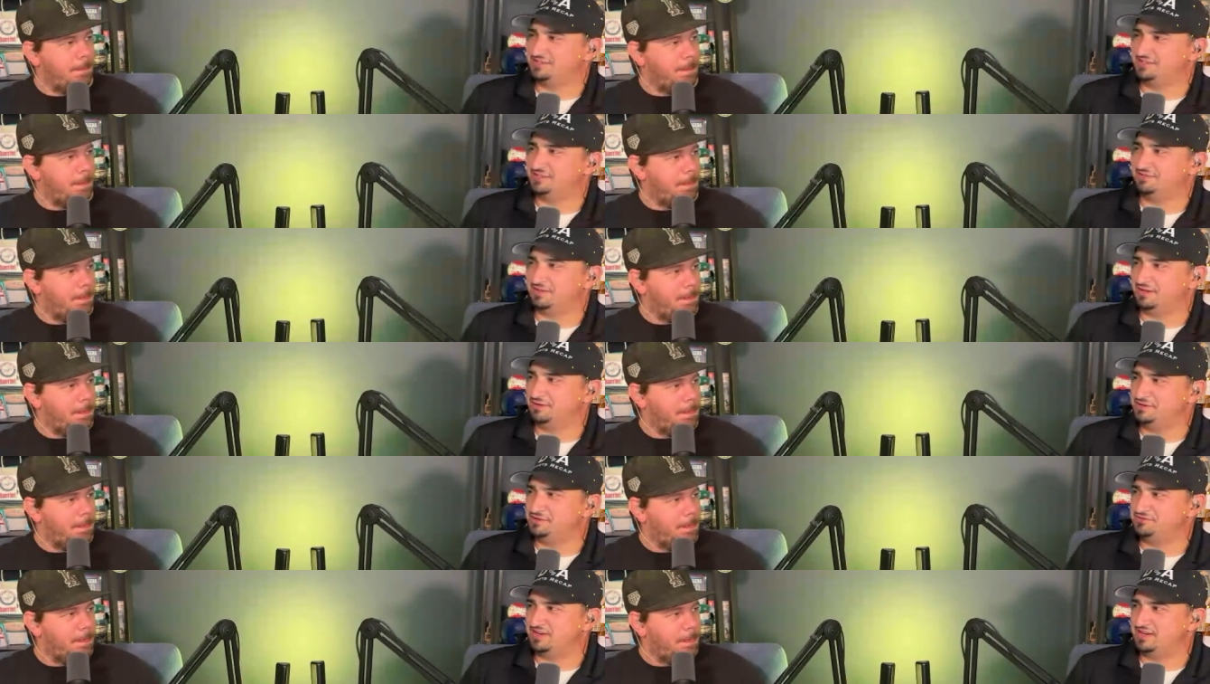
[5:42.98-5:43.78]
Speaker 1: on the Flaherty
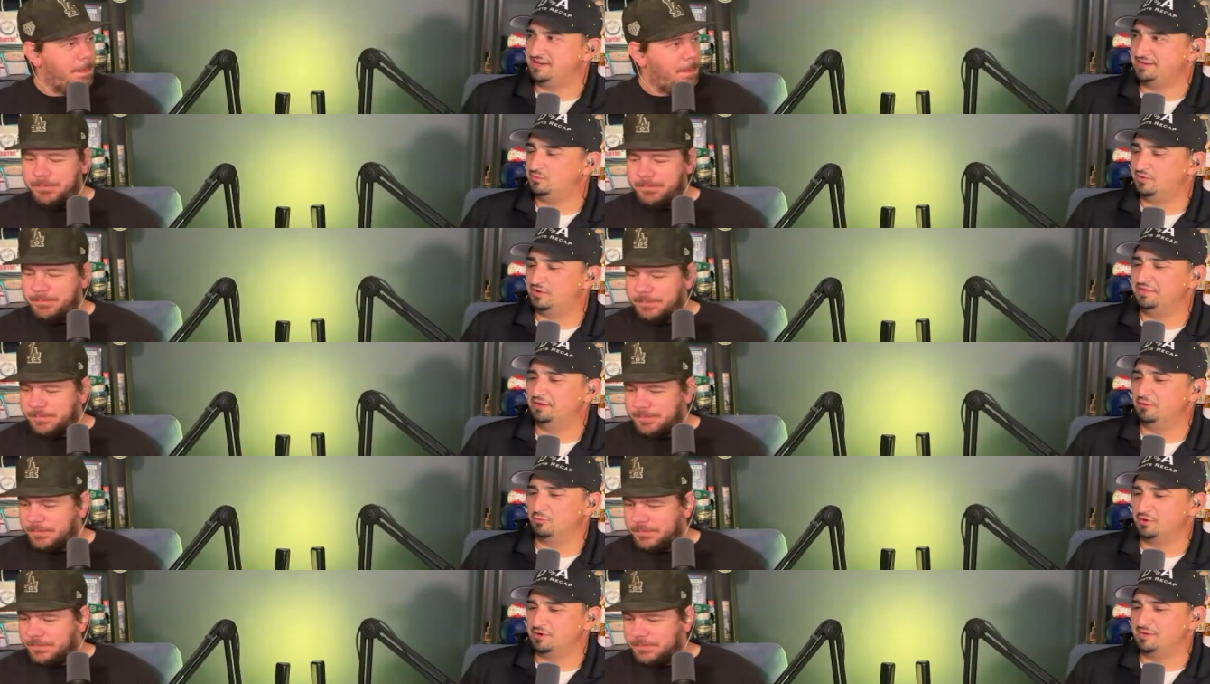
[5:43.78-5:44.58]
trade? Well, and they were
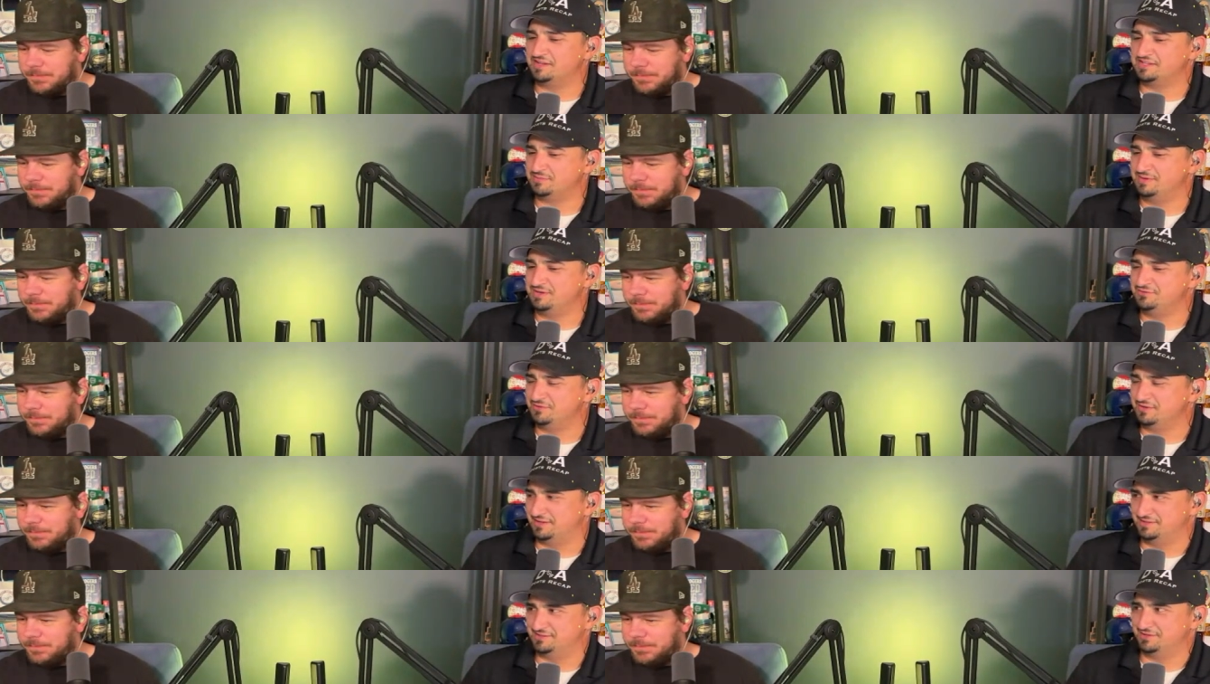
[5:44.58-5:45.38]
worried about some injury
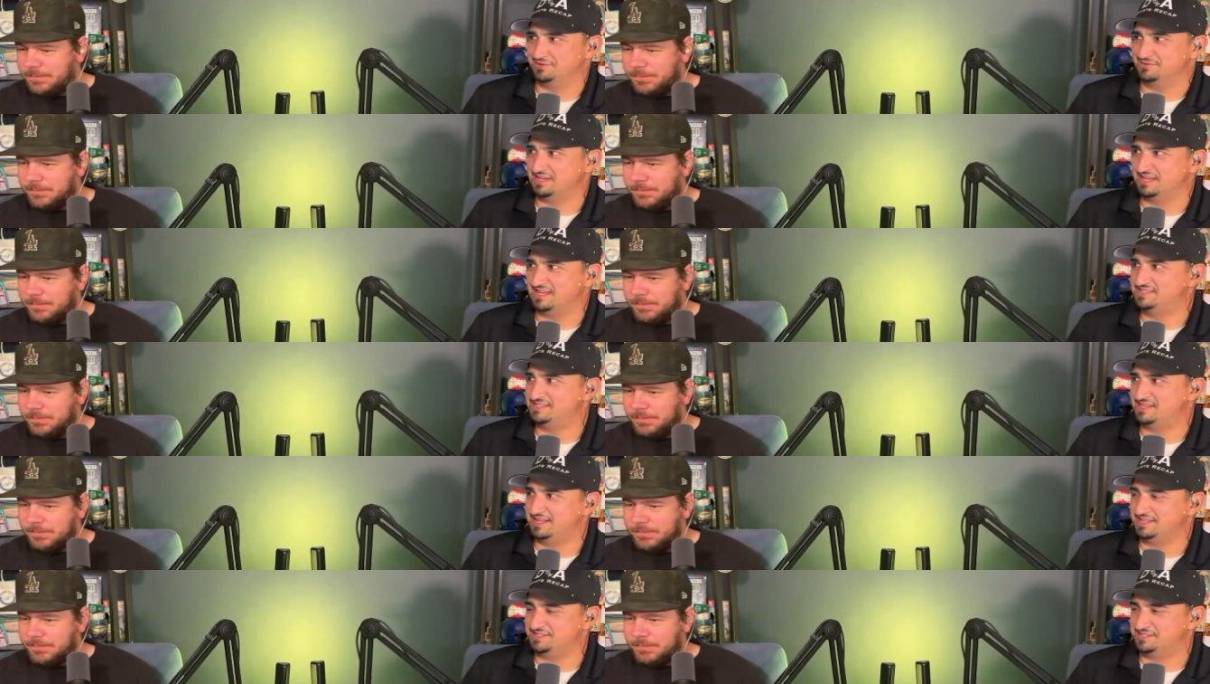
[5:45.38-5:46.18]
concerns. I guess he had